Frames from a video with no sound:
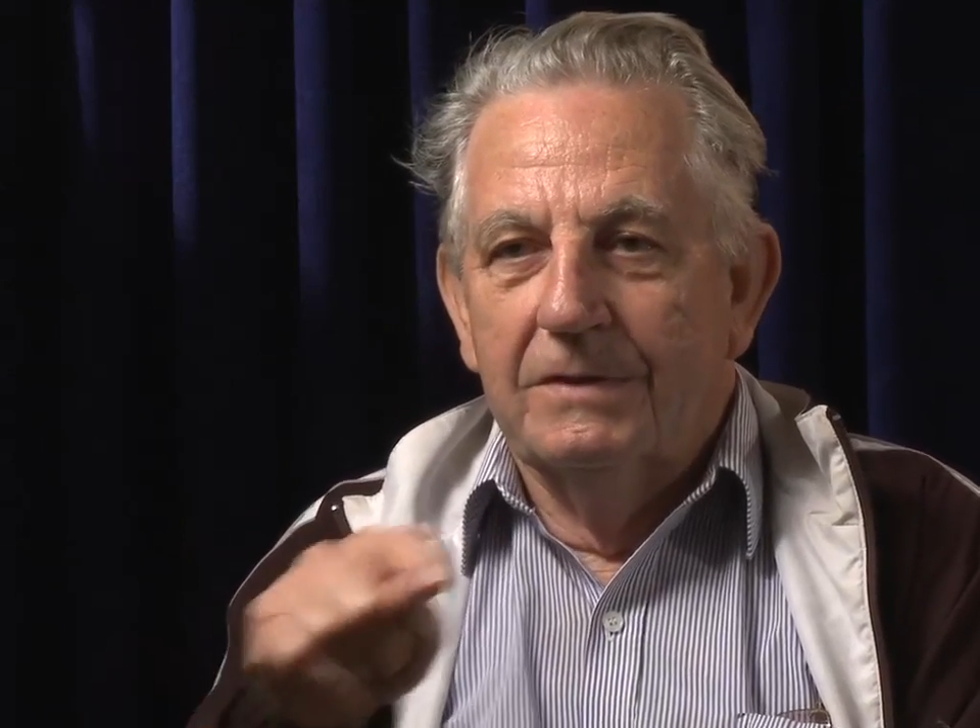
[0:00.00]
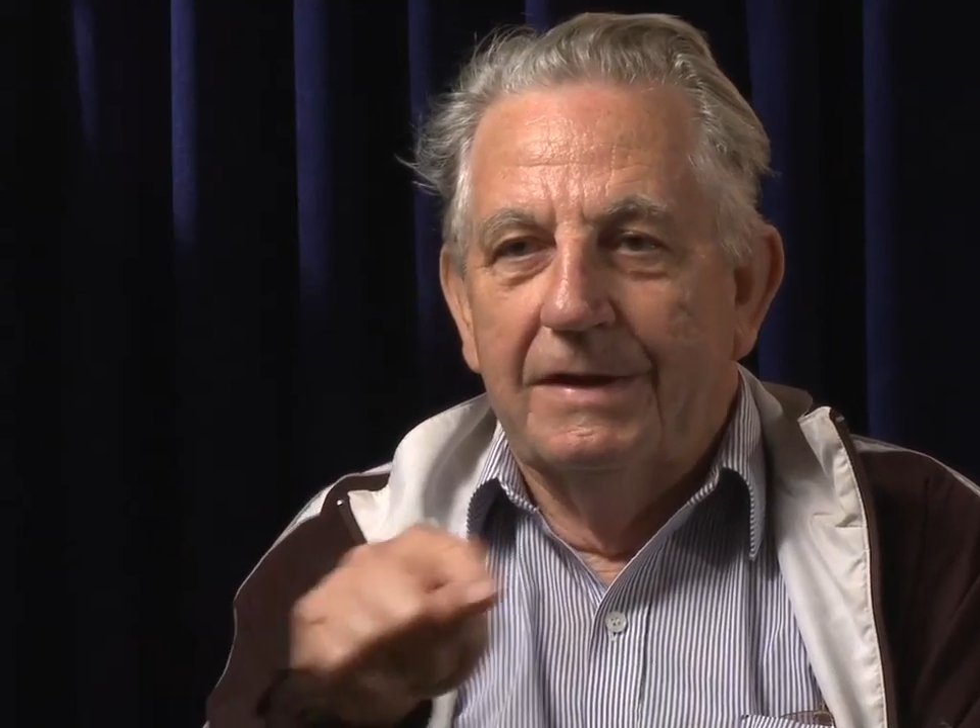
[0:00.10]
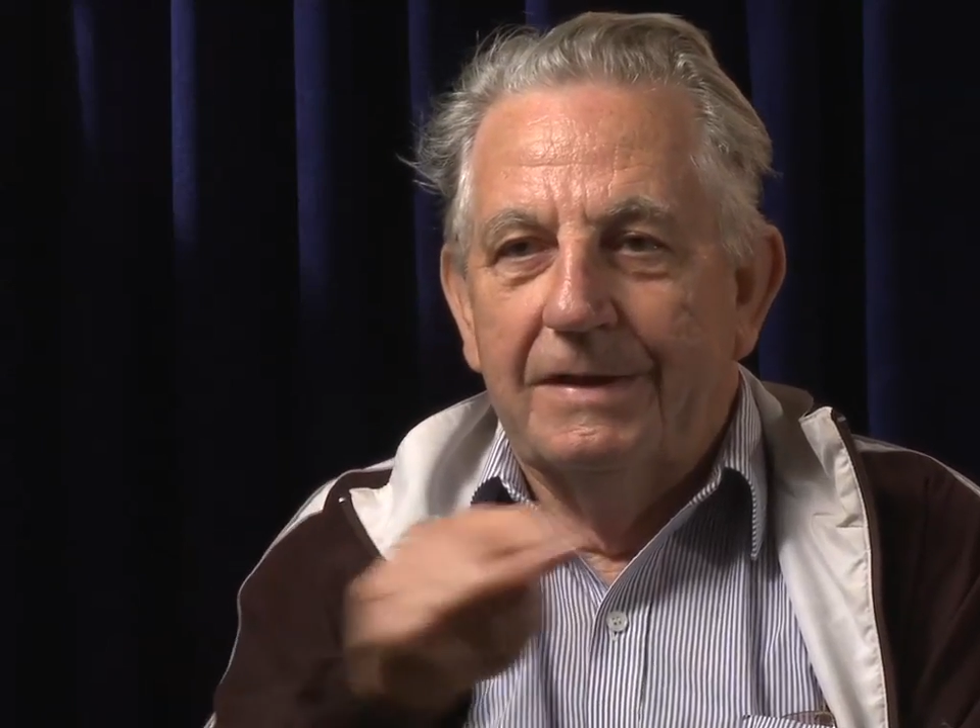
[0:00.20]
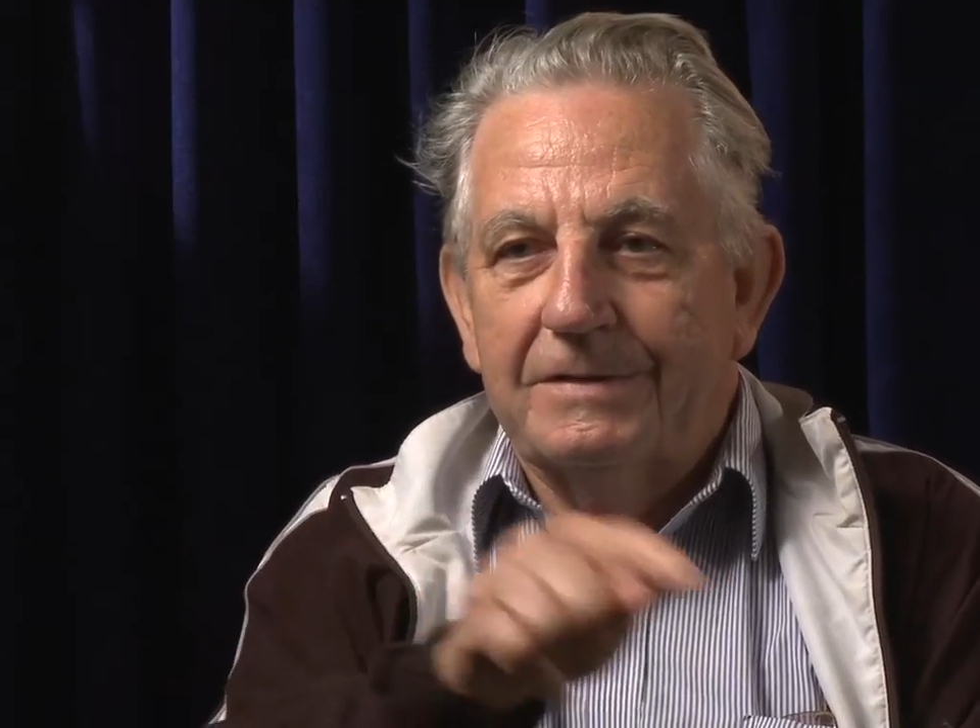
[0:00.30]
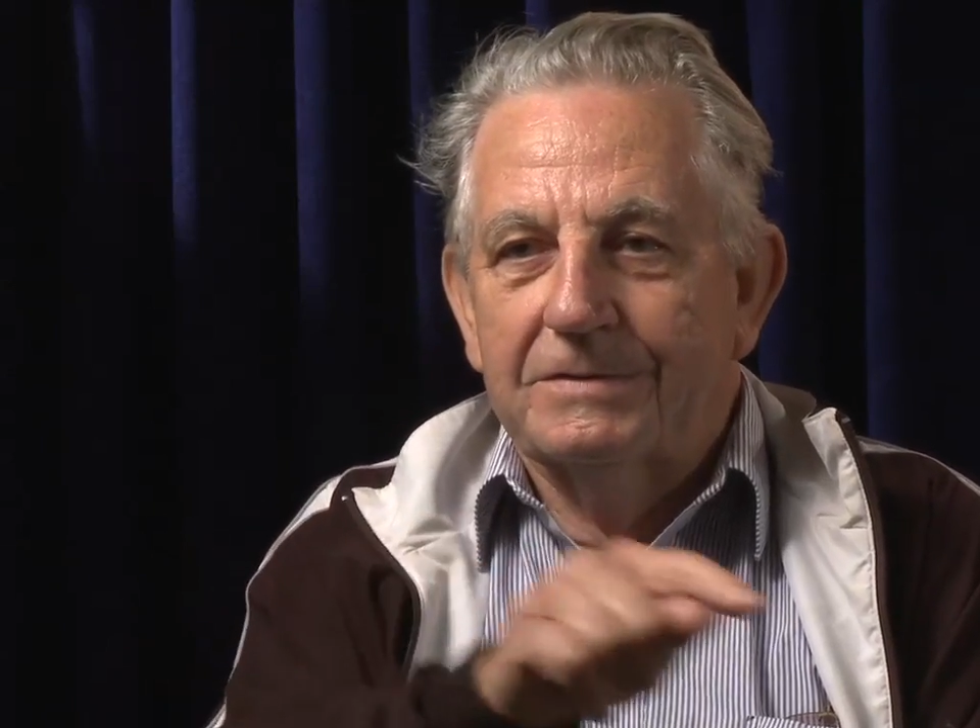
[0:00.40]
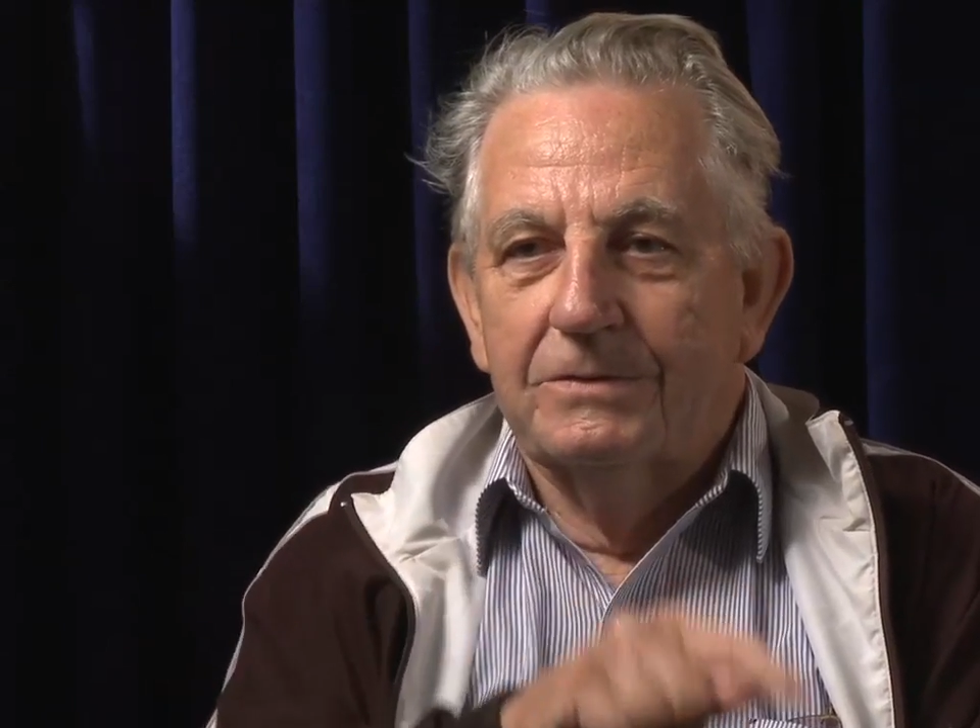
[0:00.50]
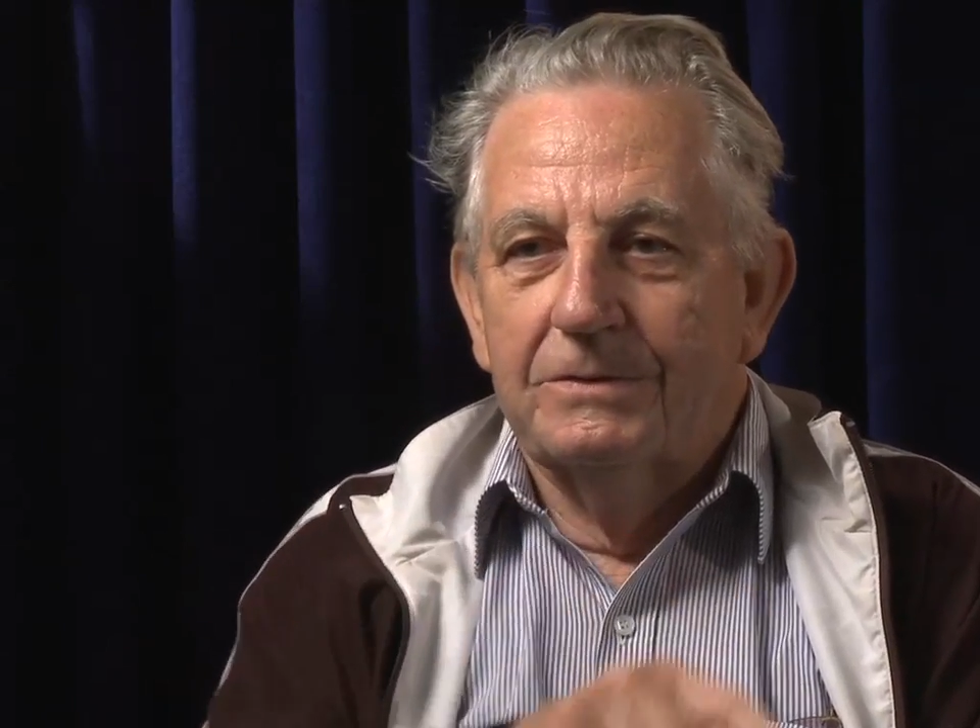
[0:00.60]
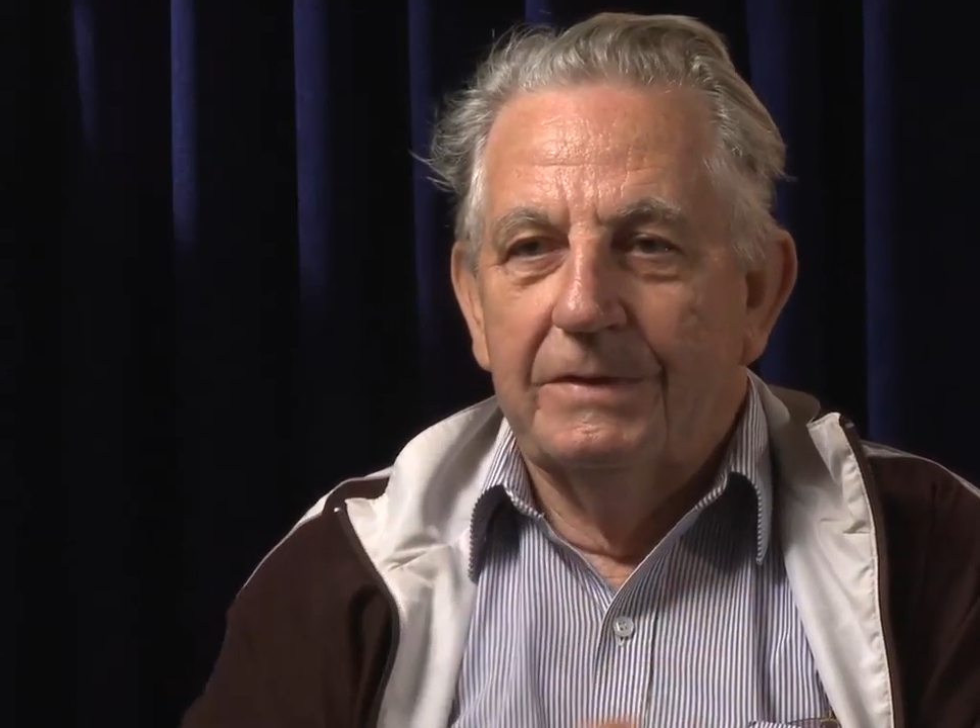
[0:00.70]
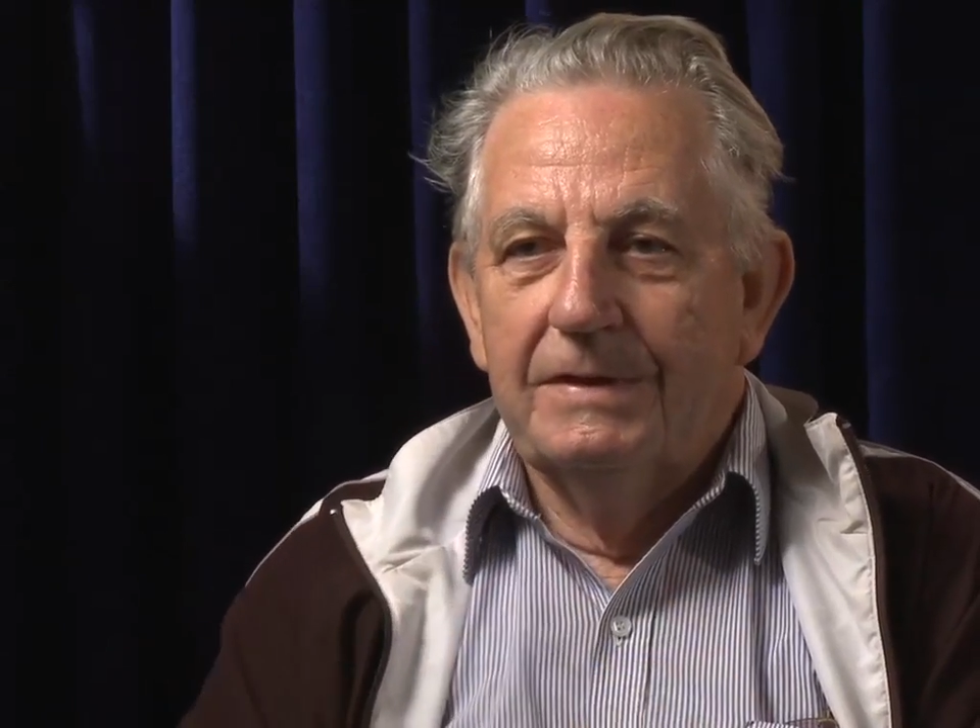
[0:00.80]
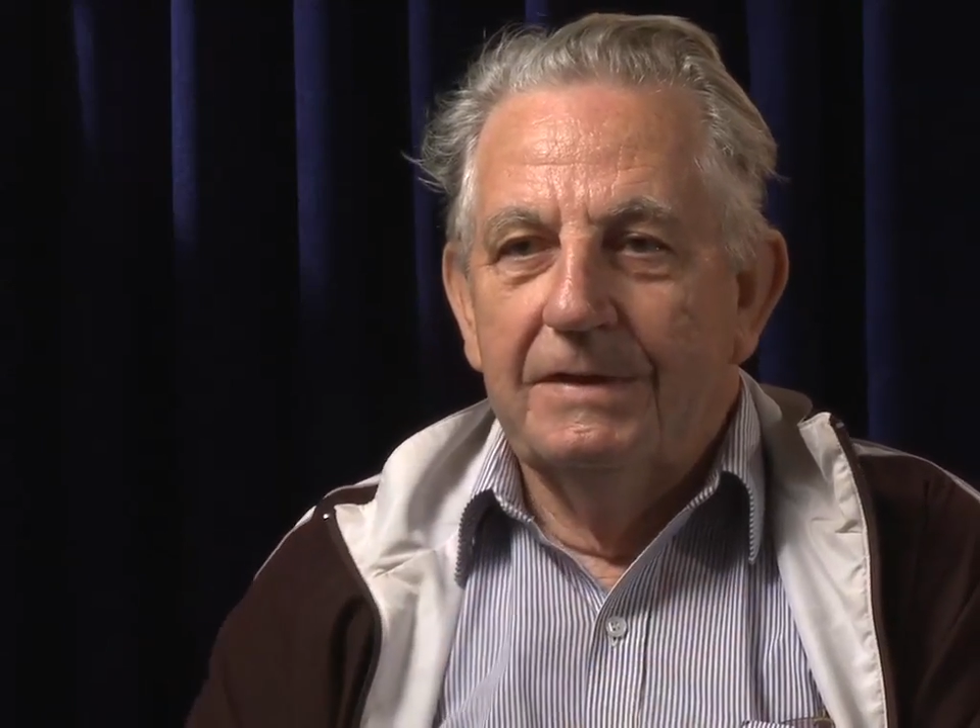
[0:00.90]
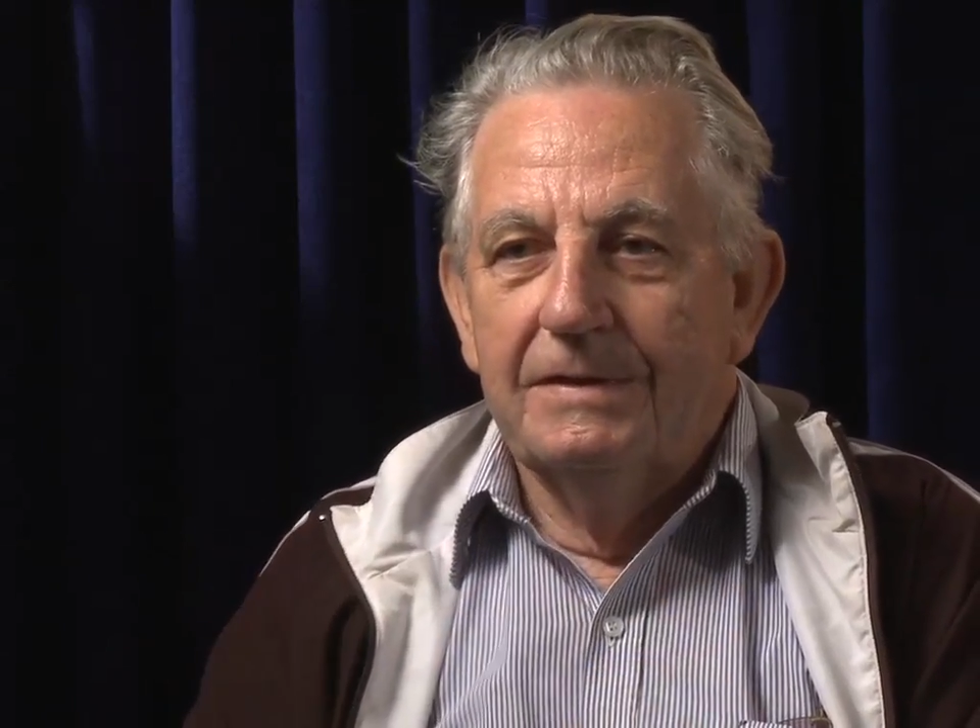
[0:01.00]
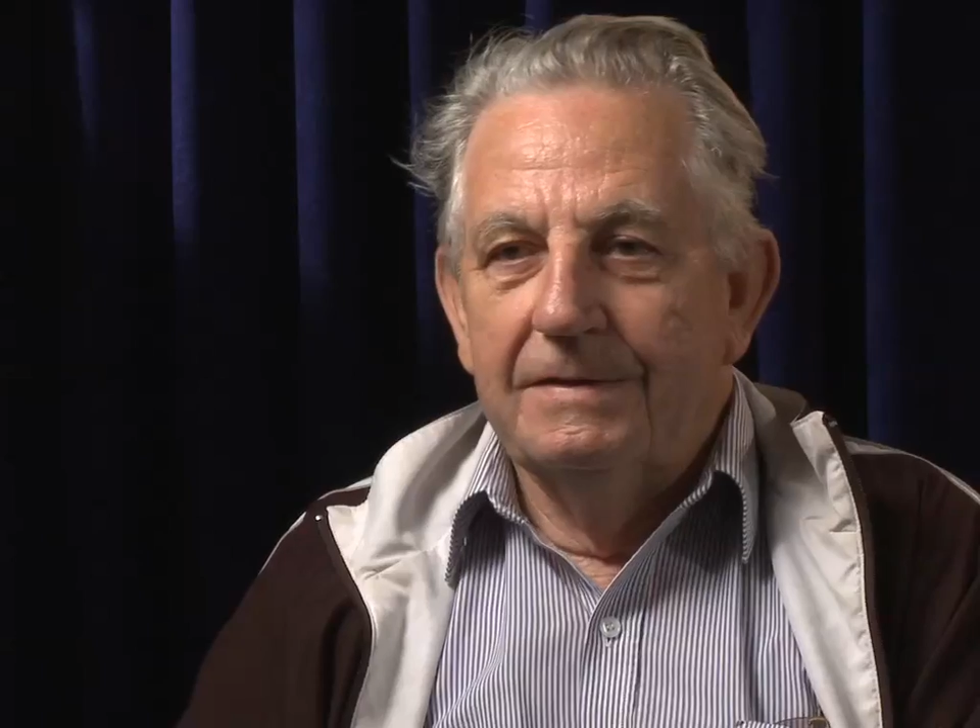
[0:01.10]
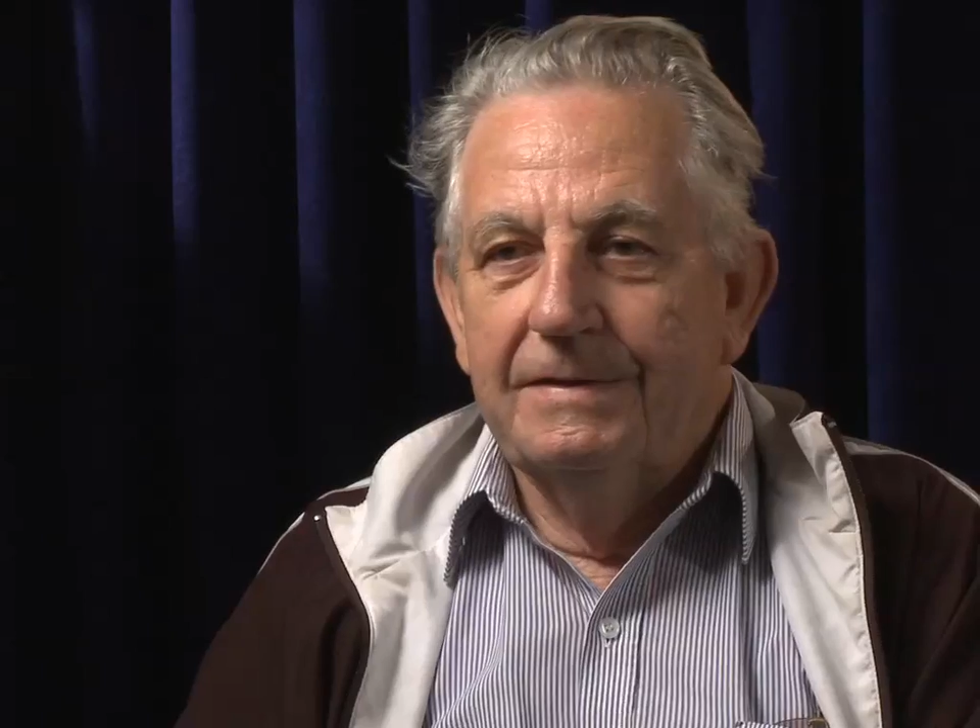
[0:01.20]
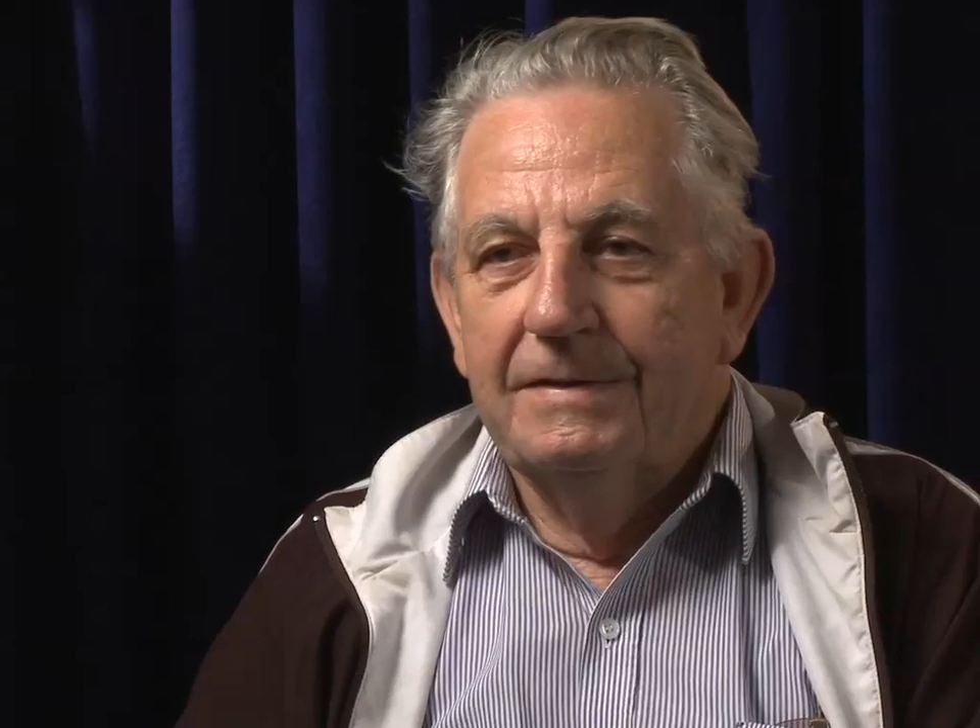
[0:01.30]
holes already in it.